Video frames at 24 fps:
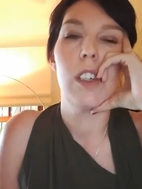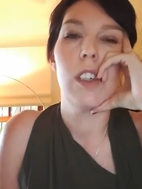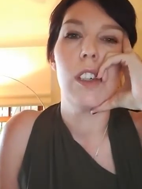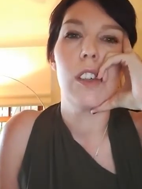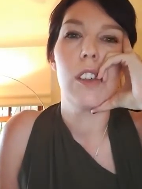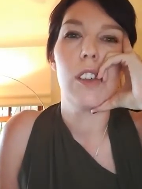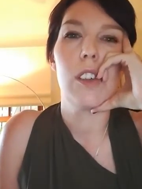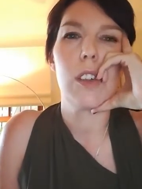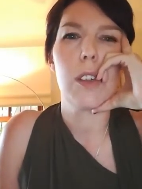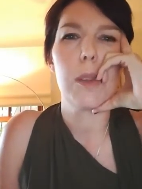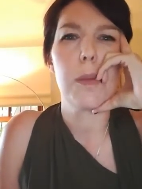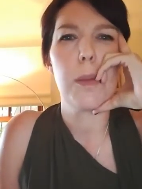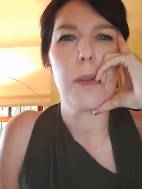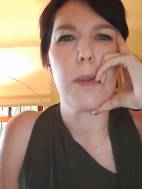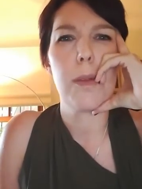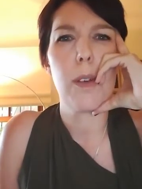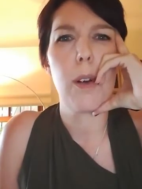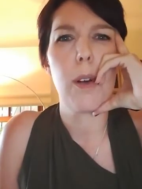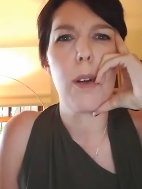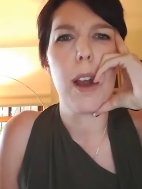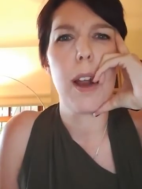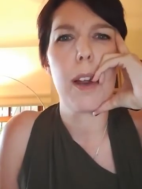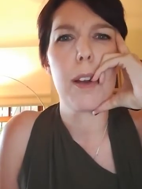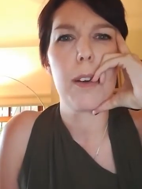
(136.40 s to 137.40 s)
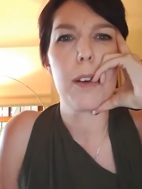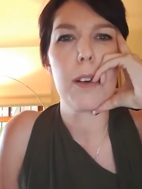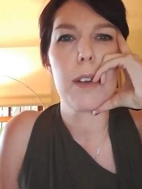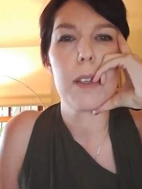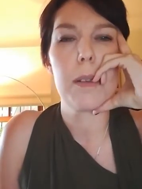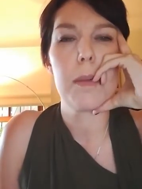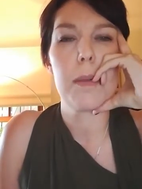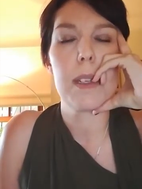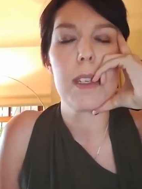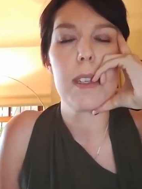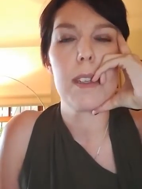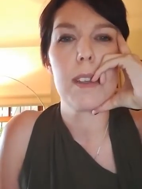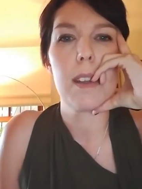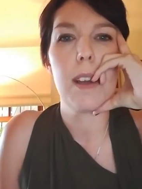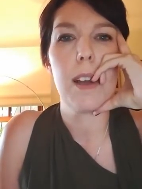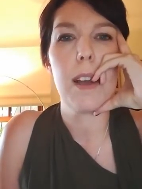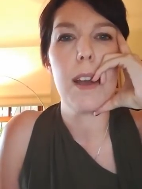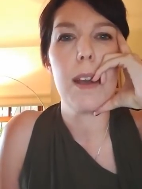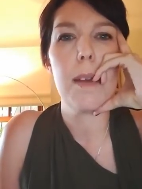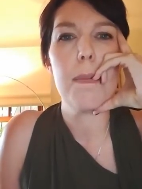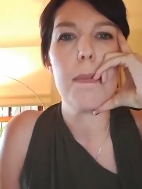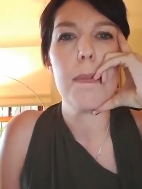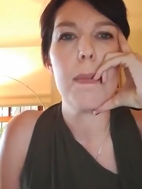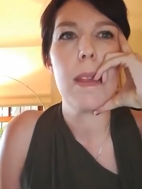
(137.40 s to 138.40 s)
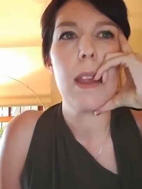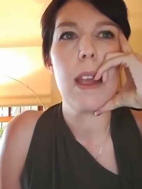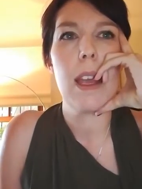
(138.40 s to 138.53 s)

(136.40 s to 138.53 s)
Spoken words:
just around Christmas time,